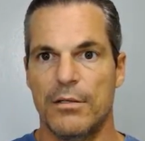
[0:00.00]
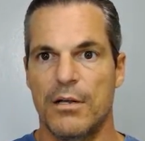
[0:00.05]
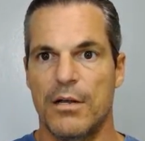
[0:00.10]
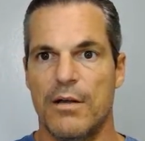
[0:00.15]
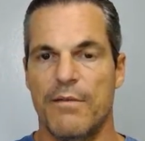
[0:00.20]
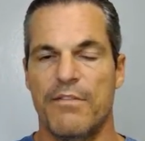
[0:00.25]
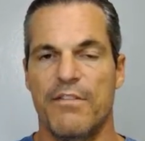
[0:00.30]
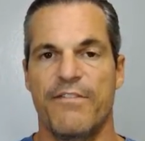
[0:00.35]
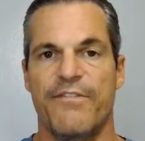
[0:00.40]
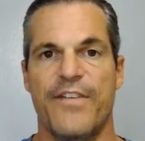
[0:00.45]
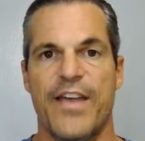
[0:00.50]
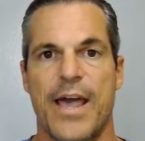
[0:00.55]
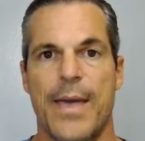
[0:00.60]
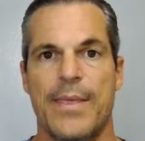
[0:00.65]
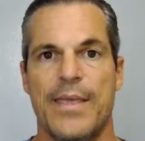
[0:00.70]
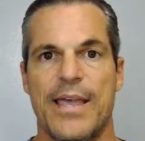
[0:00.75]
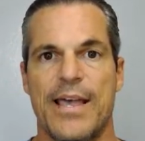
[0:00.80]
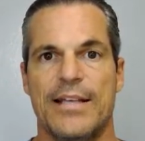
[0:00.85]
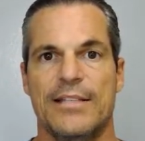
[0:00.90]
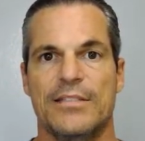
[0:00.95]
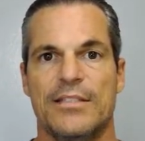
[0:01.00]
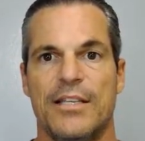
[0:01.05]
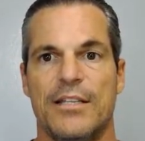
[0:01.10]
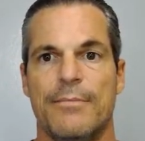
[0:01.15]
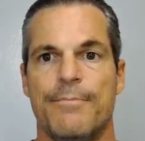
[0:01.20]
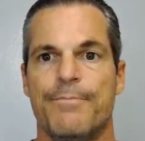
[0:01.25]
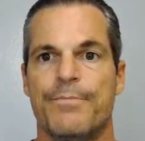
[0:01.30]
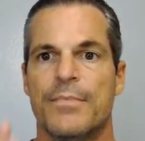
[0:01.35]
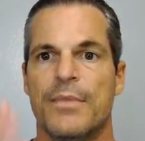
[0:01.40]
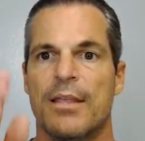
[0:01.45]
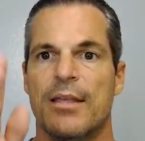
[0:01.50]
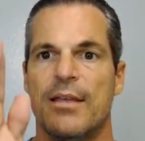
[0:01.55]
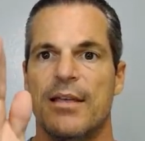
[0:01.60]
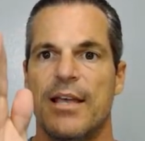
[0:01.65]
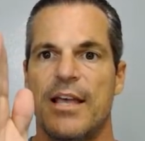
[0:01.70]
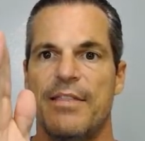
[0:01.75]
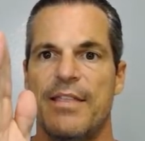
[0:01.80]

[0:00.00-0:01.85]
of the fatty acid, and